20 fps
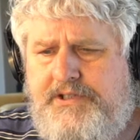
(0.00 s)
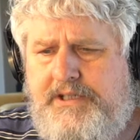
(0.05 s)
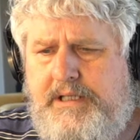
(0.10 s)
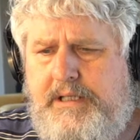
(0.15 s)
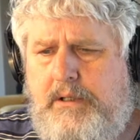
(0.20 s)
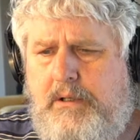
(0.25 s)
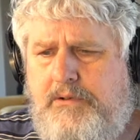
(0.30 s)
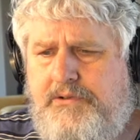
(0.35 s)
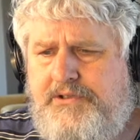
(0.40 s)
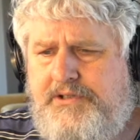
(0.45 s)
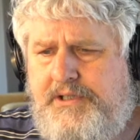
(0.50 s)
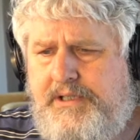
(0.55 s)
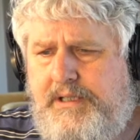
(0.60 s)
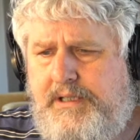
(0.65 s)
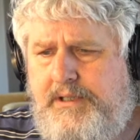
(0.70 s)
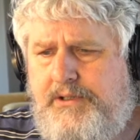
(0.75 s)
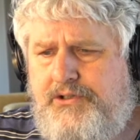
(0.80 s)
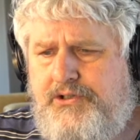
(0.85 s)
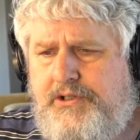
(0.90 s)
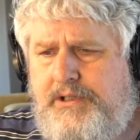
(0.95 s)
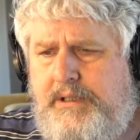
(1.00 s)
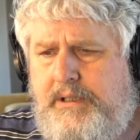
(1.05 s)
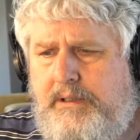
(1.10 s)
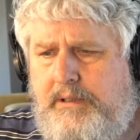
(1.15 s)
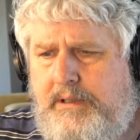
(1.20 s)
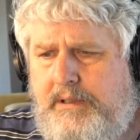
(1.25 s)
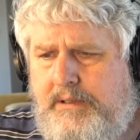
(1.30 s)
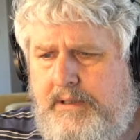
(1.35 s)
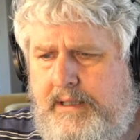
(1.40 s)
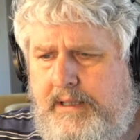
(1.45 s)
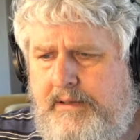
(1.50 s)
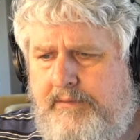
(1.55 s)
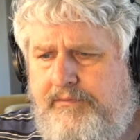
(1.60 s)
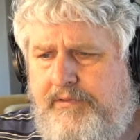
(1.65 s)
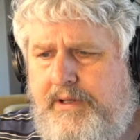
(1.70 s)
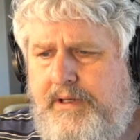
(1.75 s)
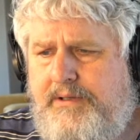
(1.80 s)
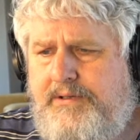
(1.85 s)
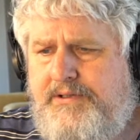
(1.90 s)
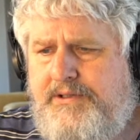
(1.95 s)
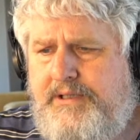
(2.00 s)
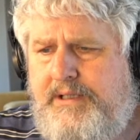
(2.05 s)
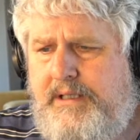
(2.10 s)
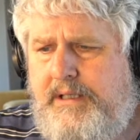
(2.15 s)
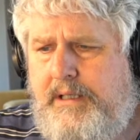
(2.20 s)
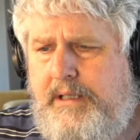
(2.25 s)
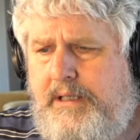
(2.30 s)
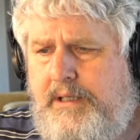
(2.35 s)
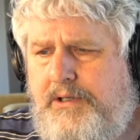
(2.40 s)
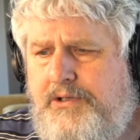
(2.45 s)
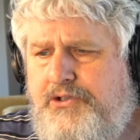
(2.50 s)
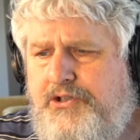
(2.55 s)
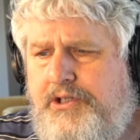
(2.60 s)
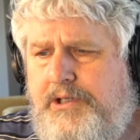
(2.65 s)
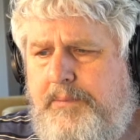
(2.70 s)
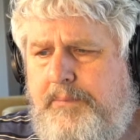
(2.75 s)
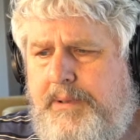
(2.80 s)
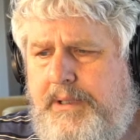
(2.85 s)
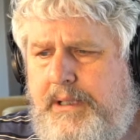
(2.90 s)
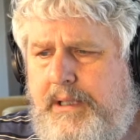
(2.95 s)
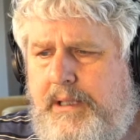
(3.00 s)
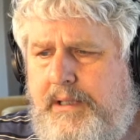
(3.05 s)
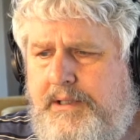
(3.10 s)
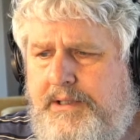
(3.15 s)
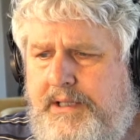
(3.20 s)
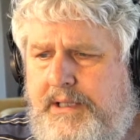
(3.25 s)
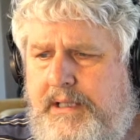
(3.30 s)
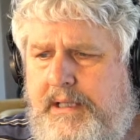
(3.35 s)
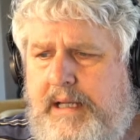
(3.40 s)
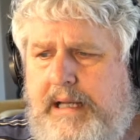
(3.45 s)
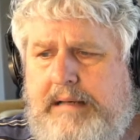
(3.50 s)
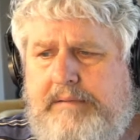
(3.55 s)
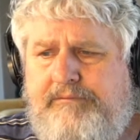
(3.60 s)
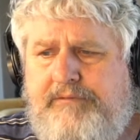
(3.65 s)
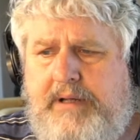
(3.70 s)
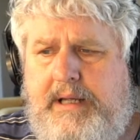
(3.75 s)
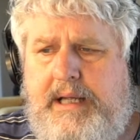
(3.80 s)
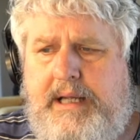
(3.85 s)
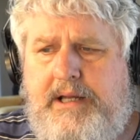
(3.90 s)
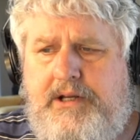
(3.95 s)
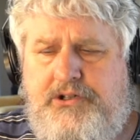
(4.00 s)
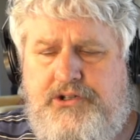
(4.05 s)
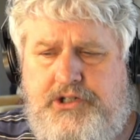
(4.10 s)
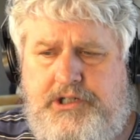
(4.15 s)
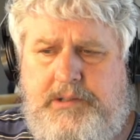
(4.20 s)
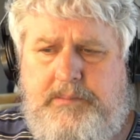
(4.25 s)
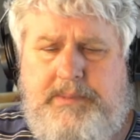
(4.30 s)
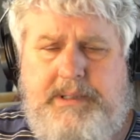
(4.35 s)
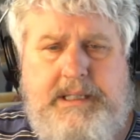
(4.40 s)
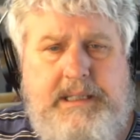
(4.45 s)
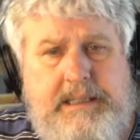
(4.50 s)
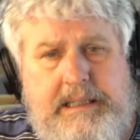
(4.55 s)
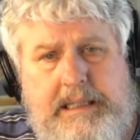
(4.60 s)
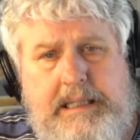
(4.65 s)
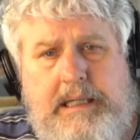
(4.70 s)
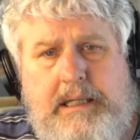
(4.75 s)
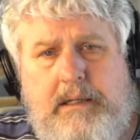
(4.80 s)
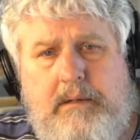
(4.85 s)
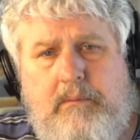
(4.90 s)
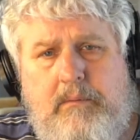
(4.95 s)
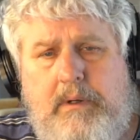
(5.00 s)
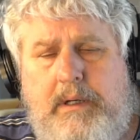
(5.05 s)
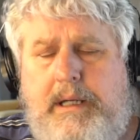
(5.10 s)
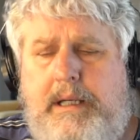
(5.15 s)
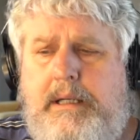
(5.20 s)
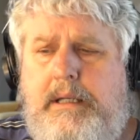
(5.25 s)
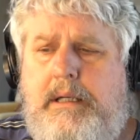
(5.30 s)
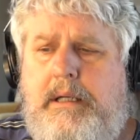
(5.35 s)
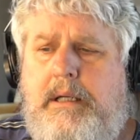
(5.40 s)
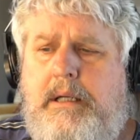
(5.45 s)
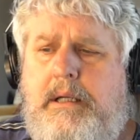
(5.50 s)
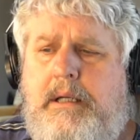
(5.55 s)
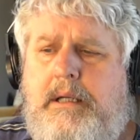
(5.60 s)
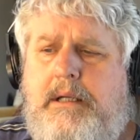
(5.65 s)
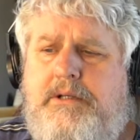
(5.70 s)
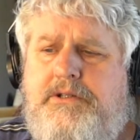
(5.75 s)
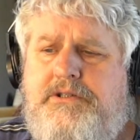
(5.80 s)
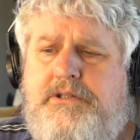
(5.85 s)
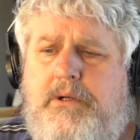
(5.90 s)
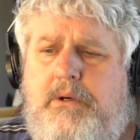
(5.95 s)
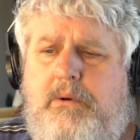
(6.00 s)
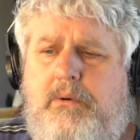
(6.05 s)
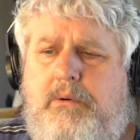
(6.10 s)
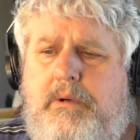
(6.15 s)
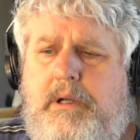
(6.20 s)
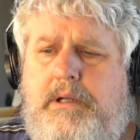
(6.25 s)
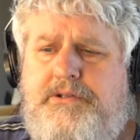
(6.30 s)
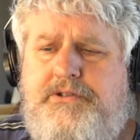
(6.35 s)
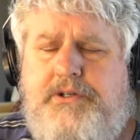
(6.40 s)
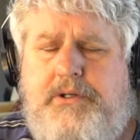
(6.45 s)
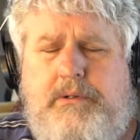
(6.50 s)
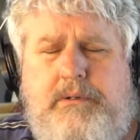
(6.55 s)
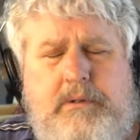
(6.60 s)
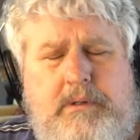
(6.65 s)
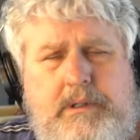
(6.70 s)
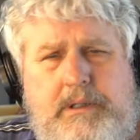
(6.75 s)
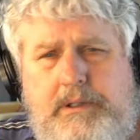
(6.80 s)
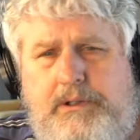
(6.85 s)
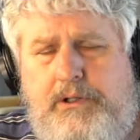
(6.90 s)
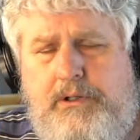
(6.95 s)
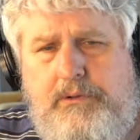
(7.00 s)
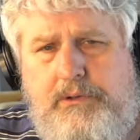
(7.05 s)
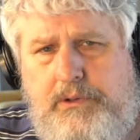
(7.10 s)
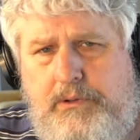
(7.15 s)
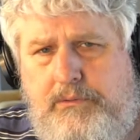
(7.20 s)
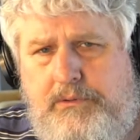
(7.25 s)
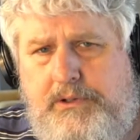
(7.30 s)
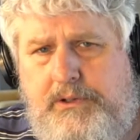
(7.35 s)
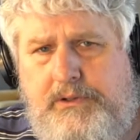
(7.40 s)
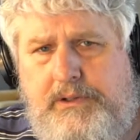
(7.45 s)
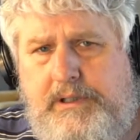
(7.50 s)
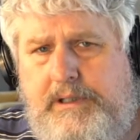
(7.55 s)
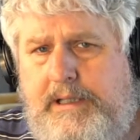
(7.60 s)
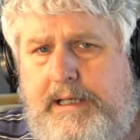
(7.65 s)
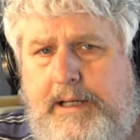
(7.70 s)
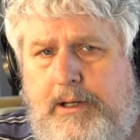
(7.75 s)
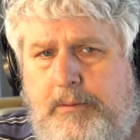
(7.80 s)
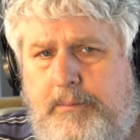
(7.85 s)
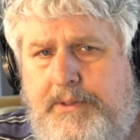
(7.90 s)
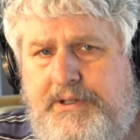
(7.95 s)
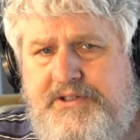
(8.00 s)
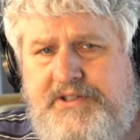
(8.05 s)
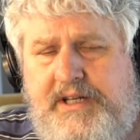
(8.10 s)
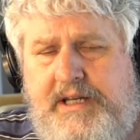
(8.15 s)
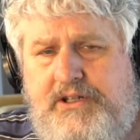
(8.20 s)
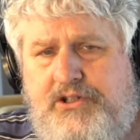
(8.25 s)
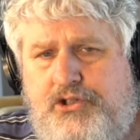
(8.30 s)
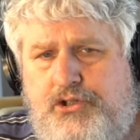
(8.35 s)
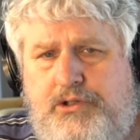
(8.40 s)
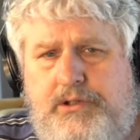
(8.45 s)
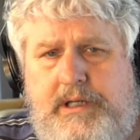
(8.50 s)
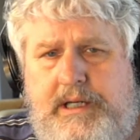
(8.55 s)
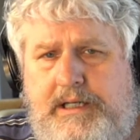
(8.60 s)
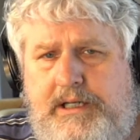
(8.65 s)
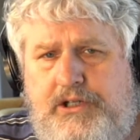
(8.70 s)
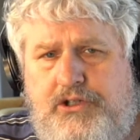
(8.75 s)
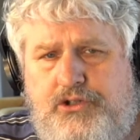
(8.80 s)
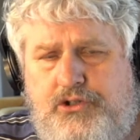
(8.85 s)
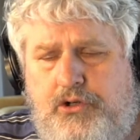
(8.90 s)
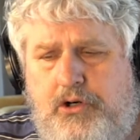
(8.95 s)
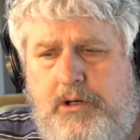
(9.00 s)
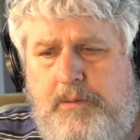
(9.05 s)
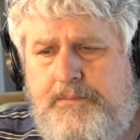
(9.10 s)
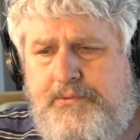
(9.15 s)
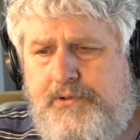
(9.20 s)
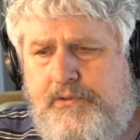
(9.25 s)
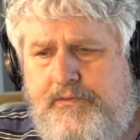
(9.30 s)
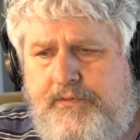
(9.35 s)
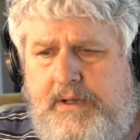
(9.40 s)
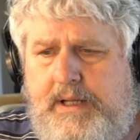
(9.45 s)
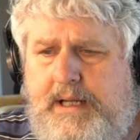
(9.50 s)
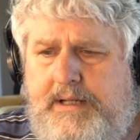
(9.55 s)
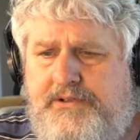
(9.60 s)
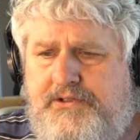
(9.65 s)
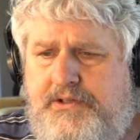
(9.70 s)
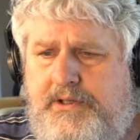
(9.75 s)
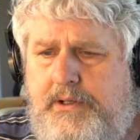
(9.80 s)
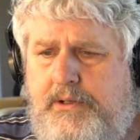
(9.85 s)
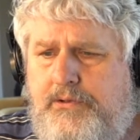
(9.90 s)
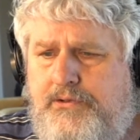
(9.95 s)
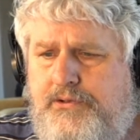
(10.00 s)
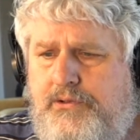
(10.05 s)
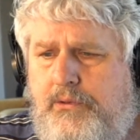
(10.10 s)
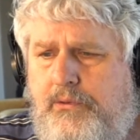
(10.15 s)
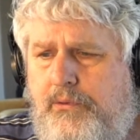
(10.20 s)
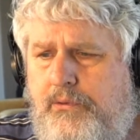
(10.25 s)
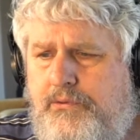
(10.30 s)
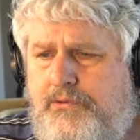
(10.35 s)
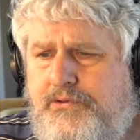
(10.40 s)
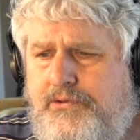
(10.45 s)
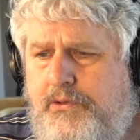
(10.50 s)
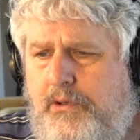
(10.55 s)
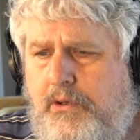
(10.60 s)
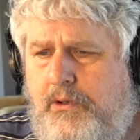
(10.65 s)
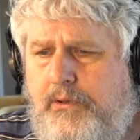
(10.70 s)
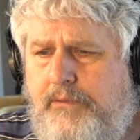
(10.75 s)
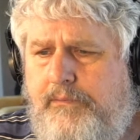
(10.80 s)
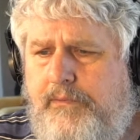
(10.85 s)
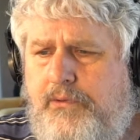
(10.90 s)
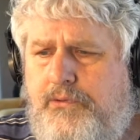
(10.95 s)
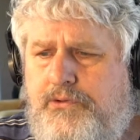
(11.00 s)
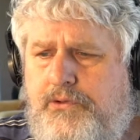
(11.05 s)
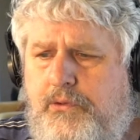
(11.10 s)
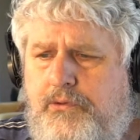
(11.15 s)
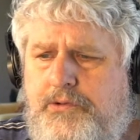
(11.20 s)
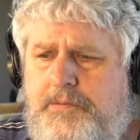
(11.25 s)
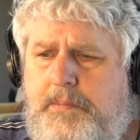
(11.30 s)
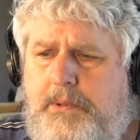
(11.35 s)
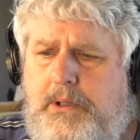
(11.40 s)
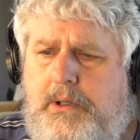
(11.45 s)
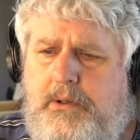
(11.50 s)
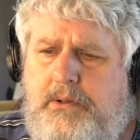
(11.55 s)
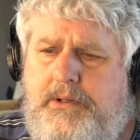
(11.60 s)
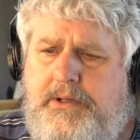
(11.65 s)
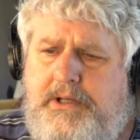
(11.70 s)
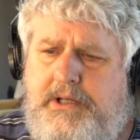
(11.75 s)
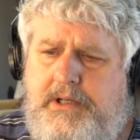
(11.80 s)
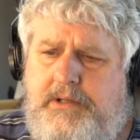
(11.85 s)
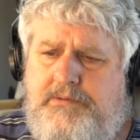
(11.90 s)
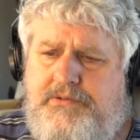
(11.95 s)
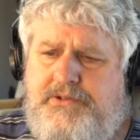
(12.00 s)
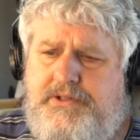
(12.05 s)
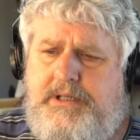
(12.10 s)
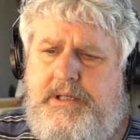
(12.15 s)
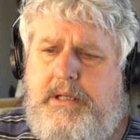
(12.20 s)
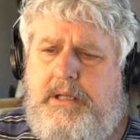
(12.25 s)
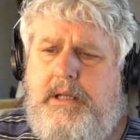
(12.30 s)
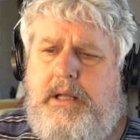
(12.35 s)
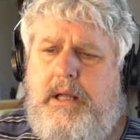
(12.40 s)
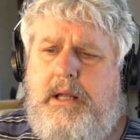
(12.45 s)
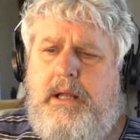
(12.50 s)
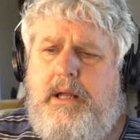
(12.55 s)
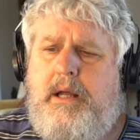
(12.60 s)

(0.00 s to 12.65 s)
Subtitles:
C are C, E, G, then F, A, C, E, G, B, D, F, A, G, B, D, right? So as you didn't hear me say any sharps or flats there, so all of those notes belong in the key of C.